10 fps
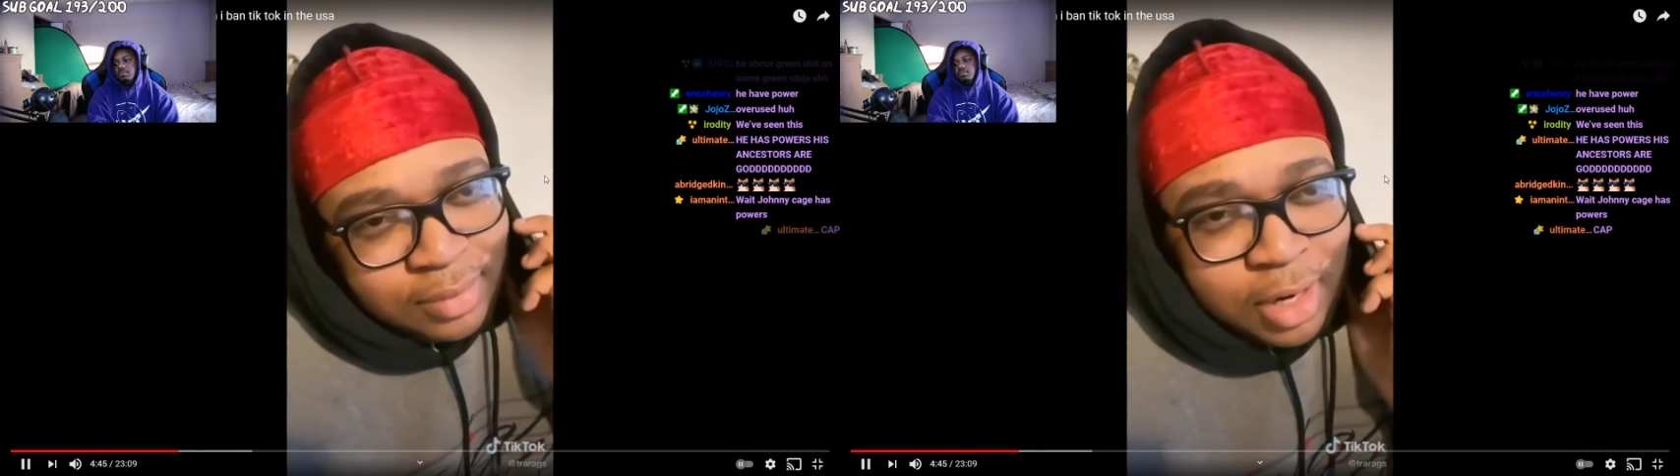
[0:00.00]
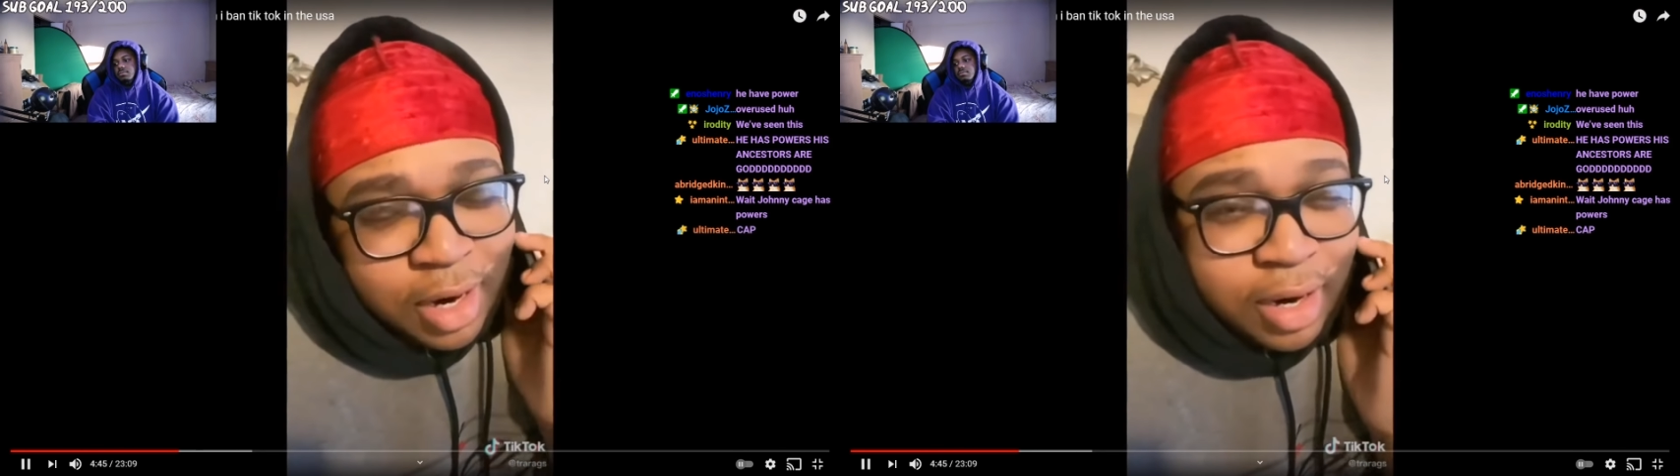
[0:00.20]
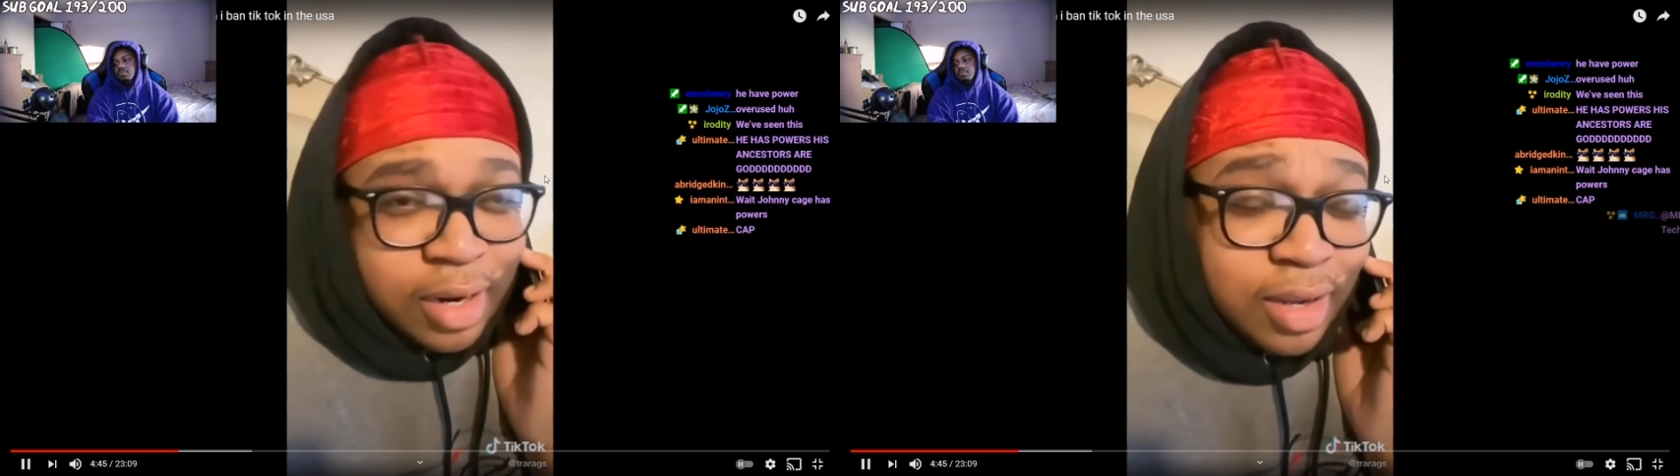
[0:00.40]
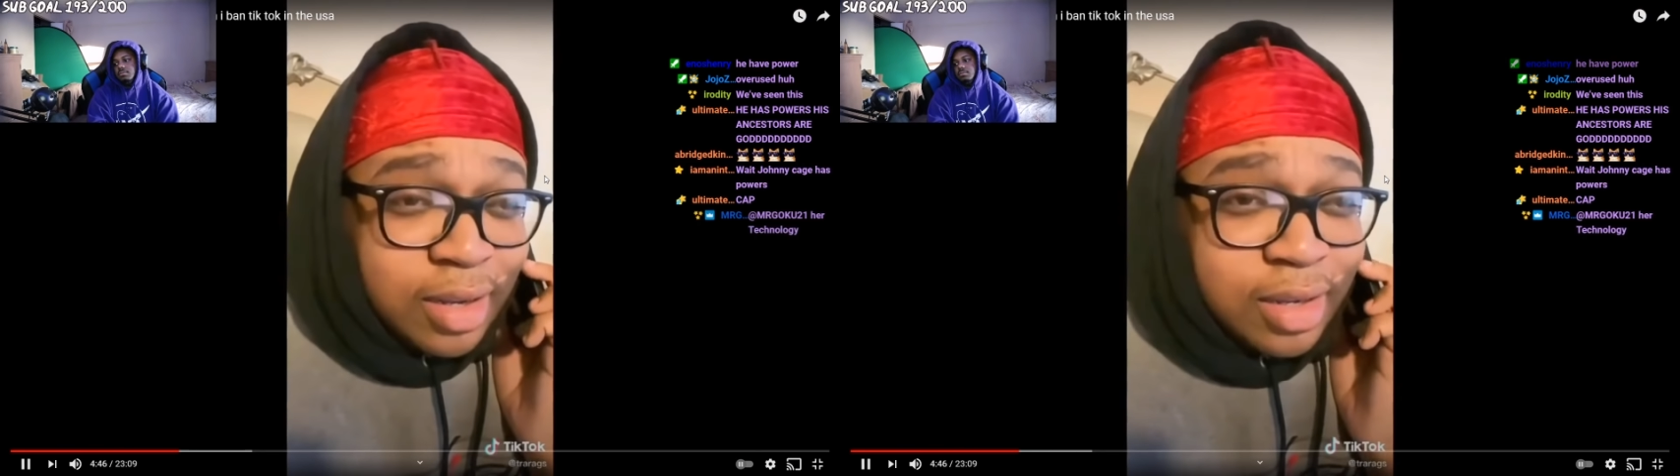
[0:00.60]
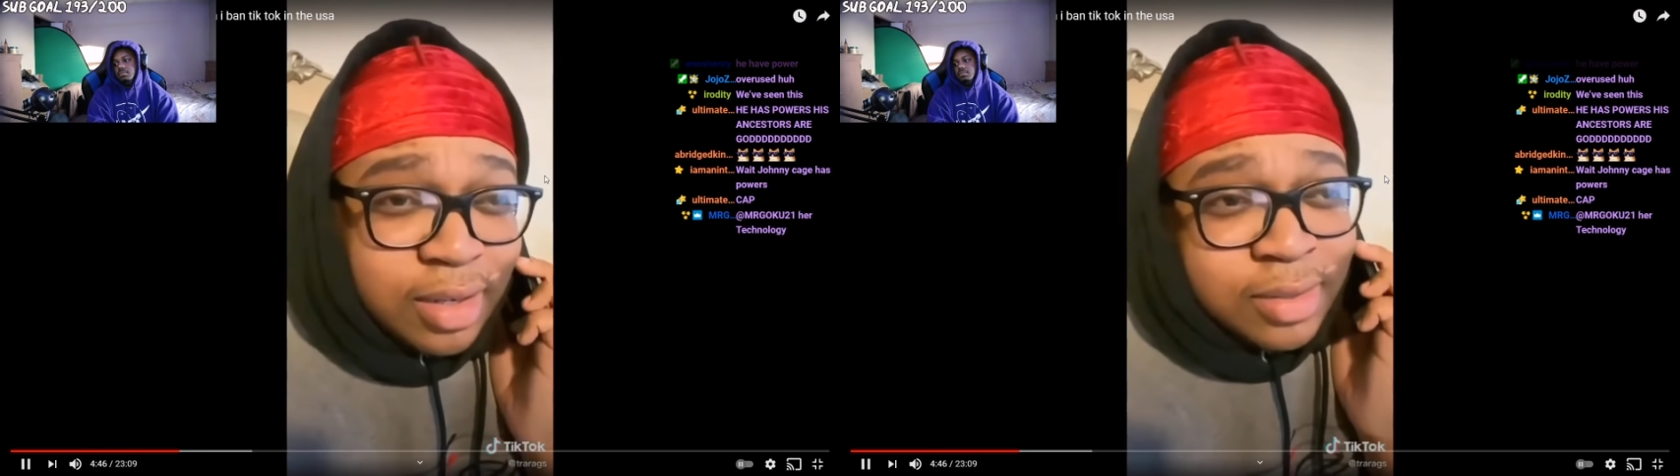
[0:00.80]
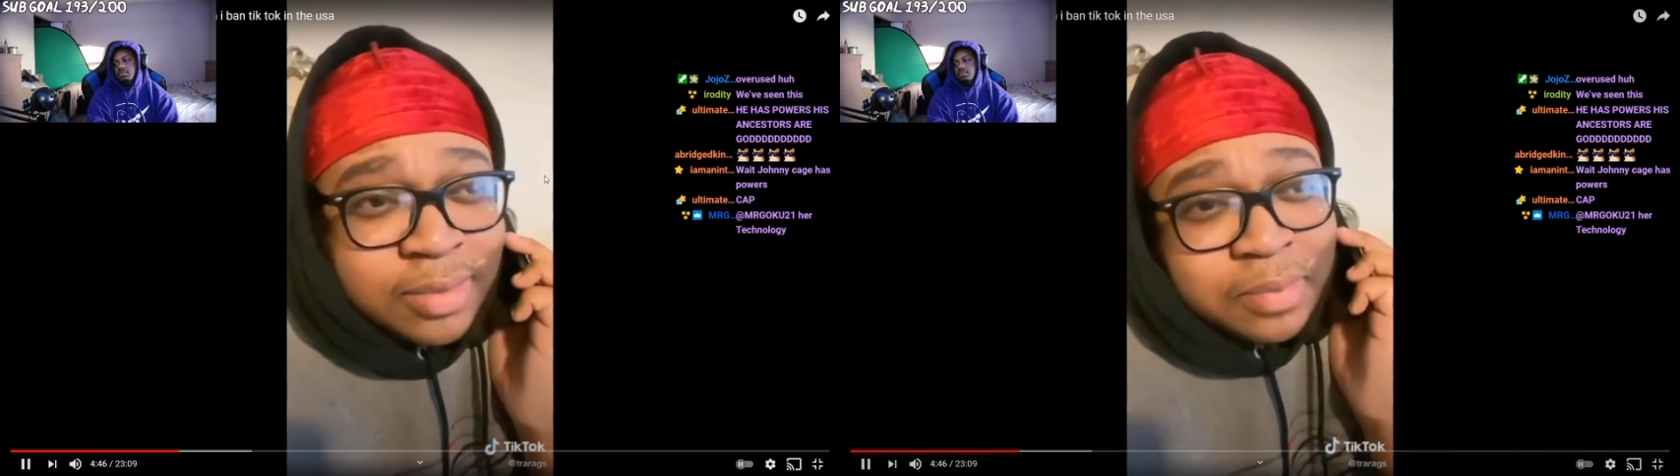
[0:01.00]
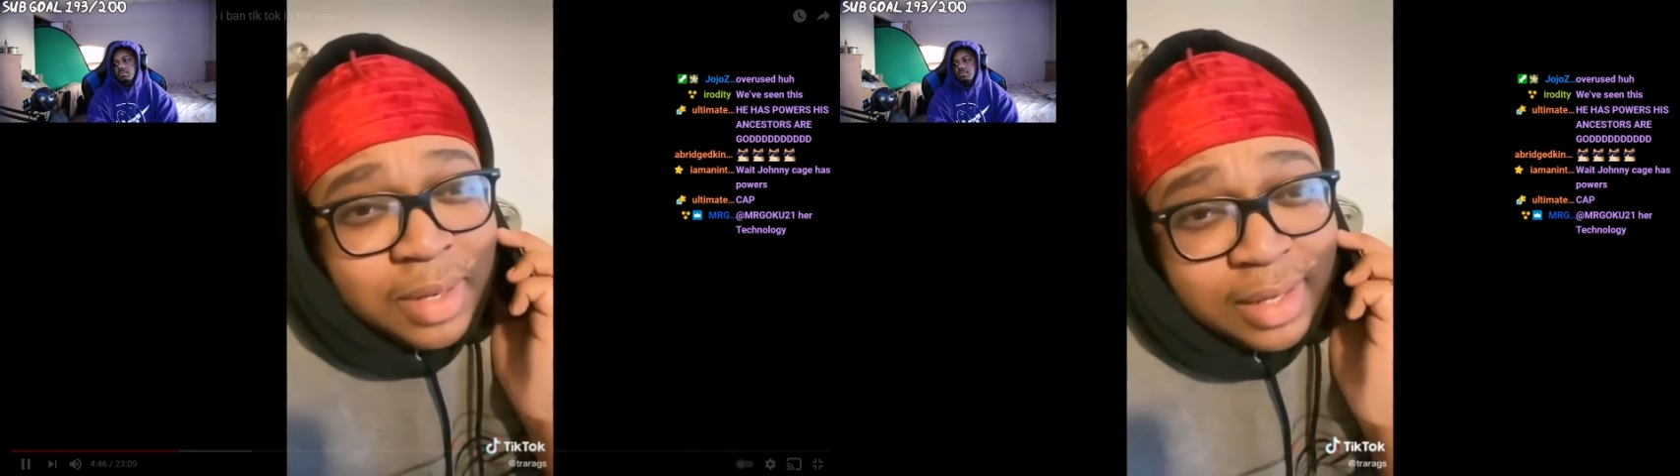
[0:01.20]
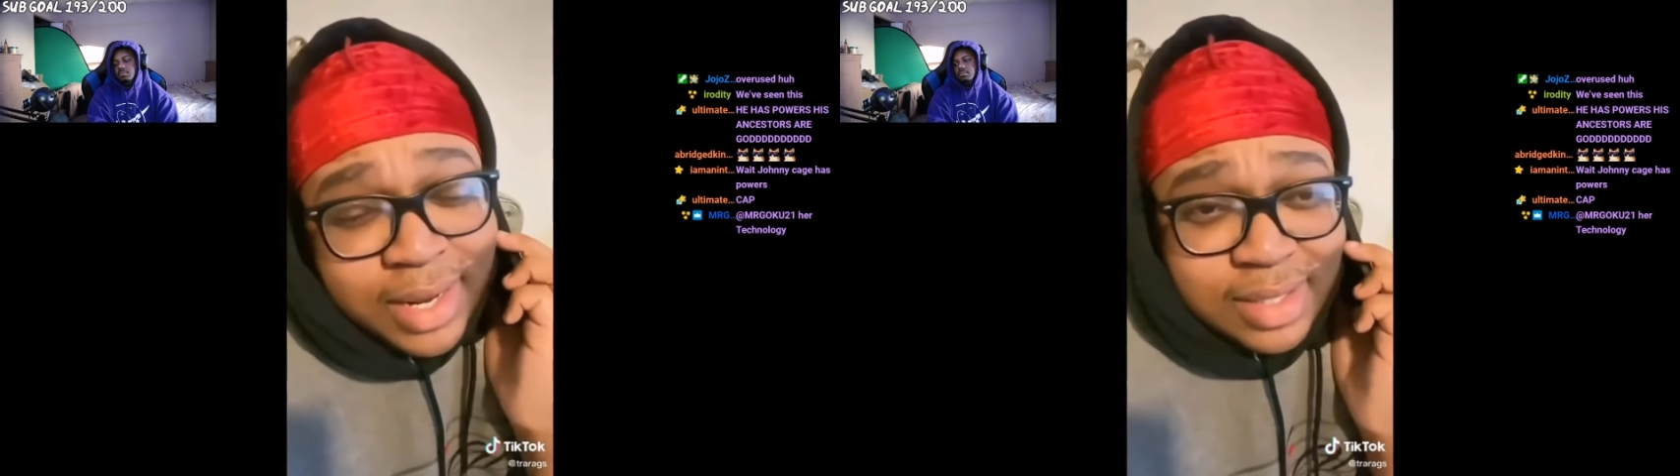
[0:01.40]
right. My last